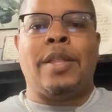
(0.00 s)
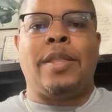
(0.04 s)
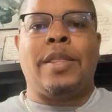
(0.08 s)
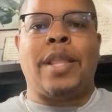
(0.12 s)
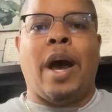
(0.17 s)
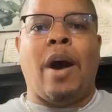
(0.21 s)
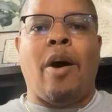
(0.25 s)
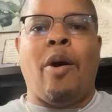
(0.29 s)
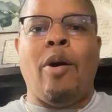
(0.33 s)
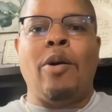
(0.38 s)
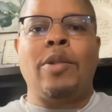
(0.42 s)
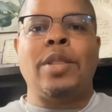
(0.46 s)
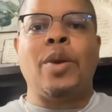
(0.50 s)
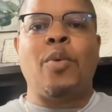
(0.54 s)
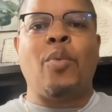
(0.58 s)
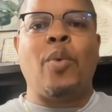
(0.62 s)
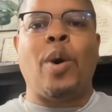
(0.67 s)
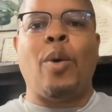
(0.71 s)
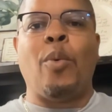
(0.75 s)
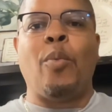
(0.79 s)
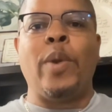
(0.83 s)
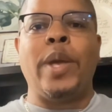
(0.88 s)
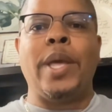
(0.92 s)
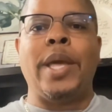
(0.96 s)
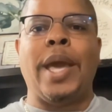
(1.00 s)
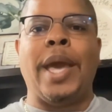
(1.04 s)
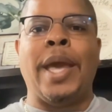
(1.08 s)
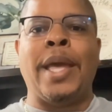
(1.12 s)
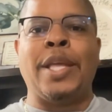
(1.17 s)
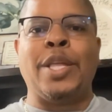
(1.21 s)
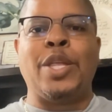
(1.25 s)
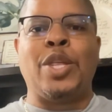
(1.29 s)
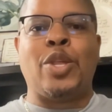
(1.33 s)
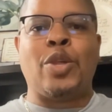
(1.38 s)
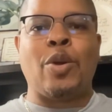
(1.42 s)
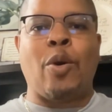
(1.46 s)
Not only will we
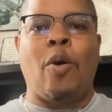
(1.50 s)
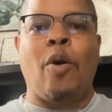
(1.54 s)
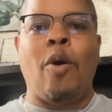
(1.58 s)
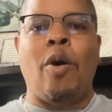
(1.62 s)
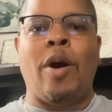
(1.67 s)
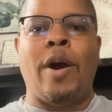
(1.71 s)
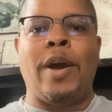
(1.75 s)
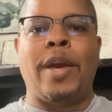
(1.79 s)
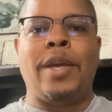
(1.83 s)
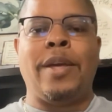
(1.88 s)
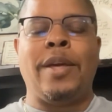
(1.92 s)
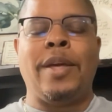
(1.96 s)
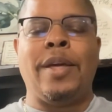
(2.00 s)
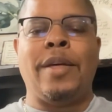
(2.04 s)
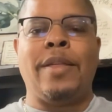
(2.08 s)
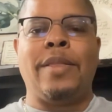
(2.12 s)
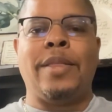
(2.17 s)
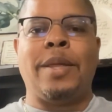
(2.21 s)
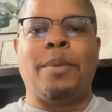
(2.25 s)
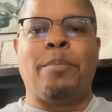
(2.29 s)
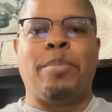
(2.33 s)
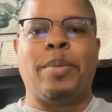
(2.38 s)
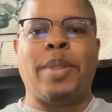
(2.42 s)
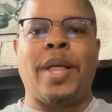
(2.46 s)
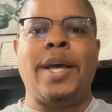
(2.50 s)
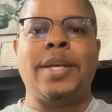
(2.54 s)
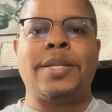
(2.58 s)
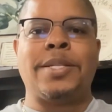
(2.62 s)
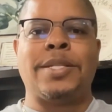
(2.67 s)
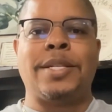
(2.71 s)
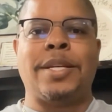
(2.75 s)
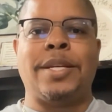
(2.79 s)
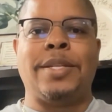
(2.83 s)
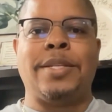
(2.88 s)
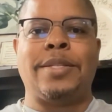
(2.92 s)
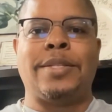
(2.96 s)
enjoy the
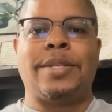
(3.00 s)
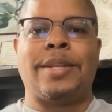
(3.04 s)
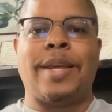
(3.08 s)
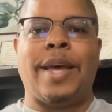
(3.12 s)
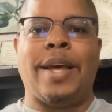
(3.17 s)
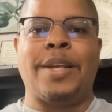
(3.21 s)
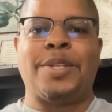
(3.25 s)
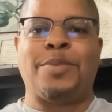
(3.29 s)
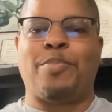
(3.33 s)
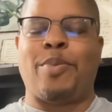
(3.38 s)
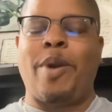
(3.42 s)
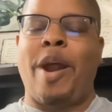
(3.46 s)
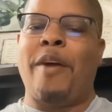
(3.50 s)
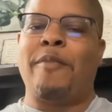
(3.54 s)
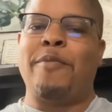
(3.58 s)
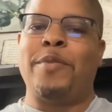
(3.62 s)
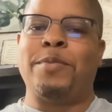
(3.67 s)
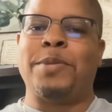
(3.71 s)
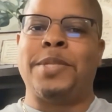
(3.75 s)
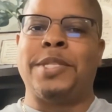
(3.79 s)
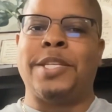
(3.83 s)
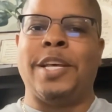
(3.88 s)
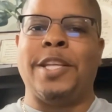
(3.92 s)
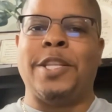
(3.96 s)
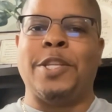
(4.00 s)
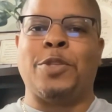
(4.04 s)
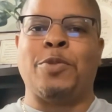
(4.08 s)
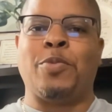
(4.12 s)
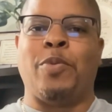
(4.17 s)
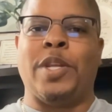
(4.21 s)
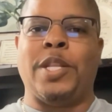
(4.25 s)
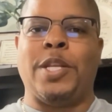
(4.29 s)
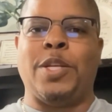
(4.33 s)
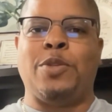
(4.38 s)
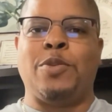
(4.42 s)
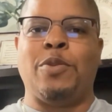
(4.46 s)
blessings, as Proverbs 10 and
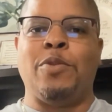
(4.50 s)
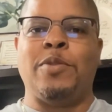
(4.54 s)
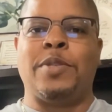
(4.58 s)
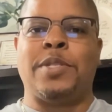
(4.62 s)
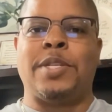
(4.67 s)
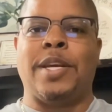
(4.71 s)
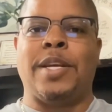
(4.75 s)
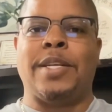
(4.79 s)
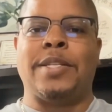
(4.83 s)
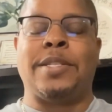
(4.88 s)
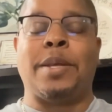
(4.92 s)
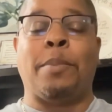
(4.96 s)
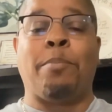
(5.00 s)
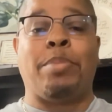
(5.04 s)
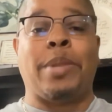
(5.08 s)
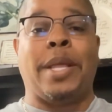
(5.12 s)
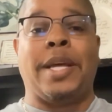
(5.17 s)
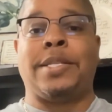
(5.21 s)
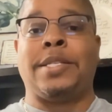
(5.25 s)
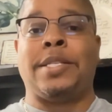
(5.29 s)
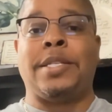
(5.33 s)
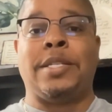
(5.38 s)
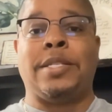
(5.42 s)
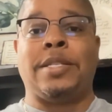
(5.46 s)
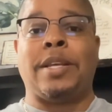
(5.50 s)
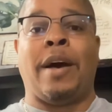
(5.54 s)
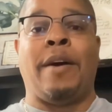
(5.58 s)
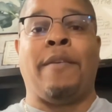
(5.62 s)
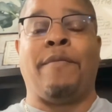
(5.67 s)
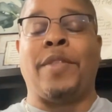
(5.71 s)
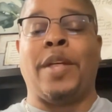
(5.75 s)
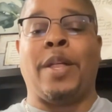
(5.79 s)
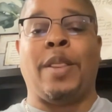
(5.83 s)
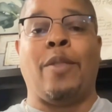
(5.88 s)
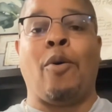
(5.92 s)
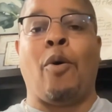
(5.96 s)
22 says, the blessings
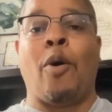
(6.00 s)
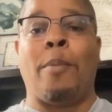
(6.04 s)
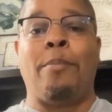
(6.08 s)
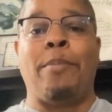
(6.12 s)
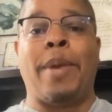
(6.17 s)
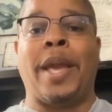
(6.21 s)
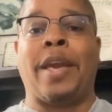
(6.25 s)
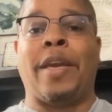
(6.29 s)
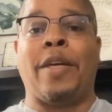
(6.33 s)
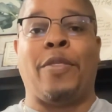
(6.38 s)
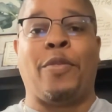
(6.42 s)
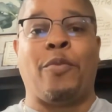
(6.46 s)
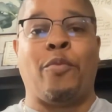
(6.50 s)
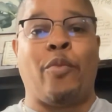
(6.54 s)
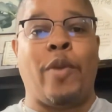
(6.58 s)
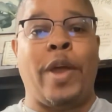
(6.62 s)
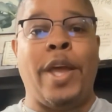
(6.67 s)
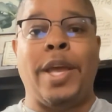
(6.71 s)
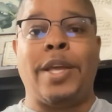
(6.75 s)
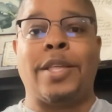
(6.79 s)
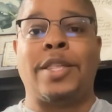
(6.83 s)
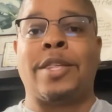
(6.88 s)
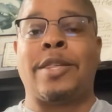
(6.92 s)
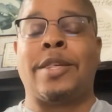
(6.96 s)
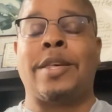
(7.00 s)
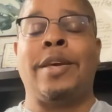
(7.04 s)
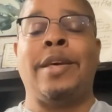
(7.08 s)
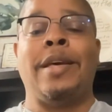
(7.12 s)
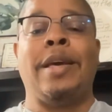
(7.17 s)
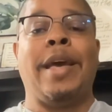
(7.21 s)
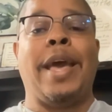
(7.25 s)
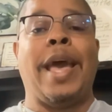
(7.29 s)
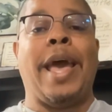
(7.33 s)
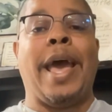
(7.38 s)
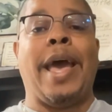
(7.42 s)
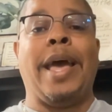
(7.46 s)
of the Lord maketh rich
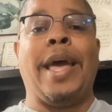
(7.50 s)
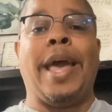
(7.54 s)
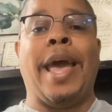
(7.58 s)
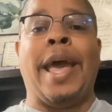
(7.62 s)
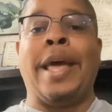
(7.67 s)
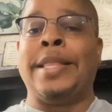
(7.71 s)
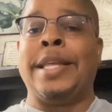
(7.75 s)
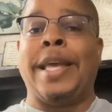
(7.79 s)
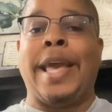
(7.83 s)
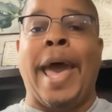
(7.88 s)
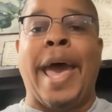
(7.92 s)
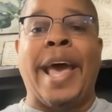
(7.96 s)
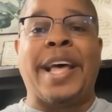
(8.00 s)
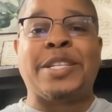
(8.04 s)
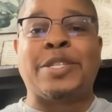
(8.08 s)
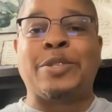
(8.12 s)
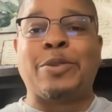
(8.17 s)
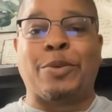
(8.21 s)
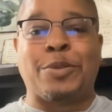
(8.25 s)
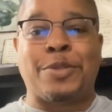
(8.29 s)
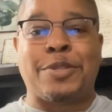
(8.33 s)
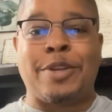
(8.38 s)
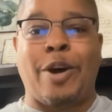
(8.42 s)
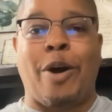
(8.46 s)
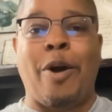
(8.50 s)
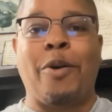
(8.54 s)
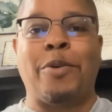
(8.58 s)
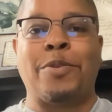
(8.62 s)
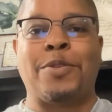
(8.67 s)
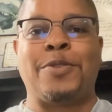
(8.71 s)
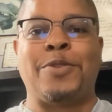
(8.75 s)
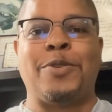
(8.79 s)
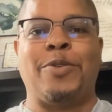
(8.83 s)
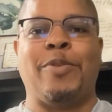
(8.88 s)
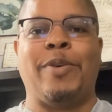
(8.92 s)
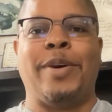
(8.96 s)
and he adds no sorrow
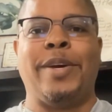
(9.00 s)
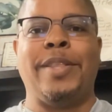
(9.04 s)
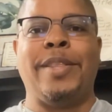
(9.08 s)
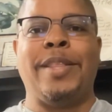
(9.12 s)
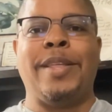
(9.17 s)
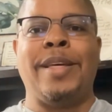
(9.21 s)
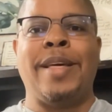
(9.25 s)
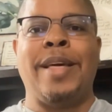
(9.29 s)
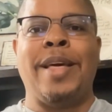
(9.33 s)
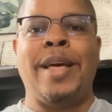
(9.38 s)
to it,